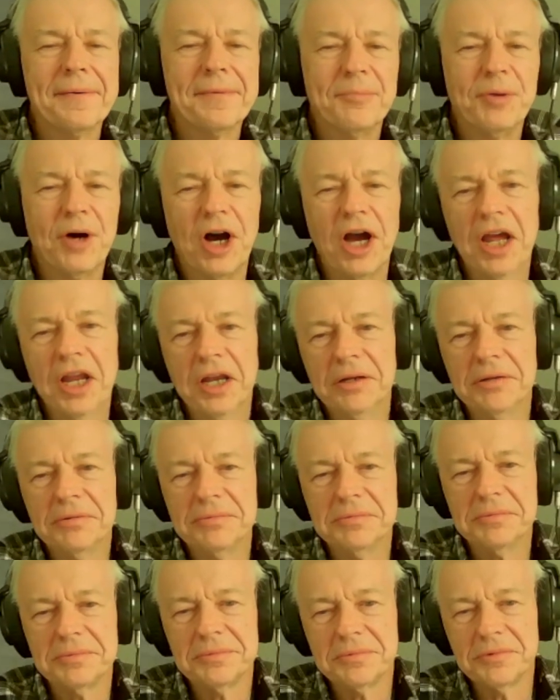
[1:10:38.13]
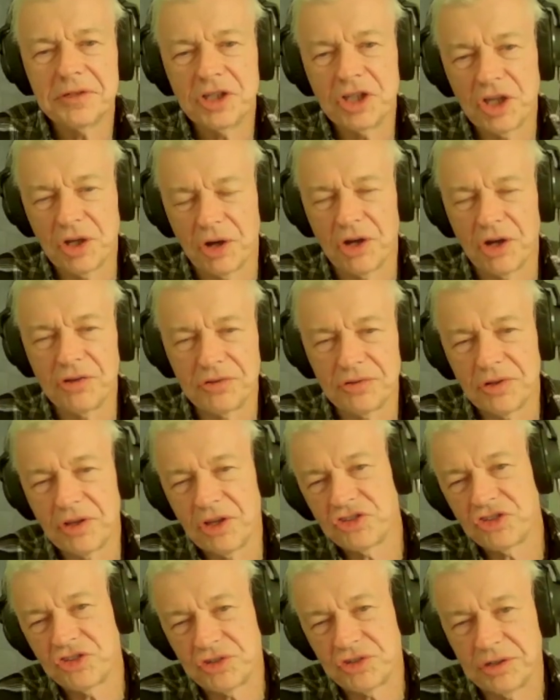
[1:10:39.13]
But,
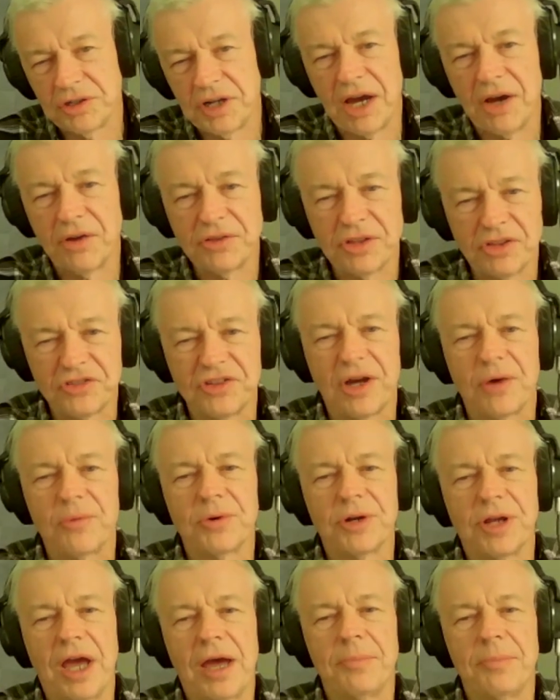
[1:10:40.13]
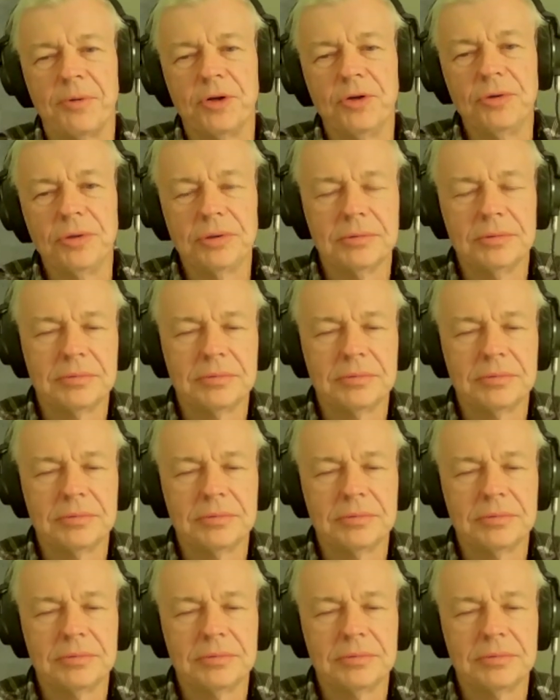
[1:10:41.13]
as it turned out, that's not what happened.